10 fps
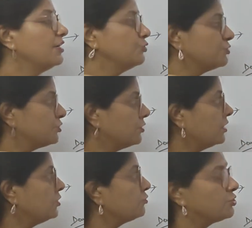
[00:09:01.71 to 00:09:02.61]
You
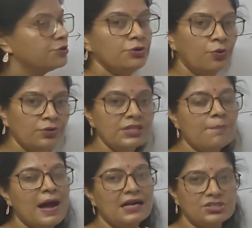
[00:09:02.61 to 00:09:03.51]
should know
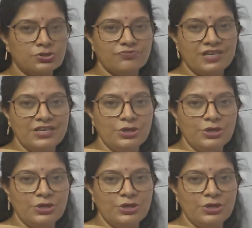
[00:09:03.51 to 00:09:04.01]
the parts of the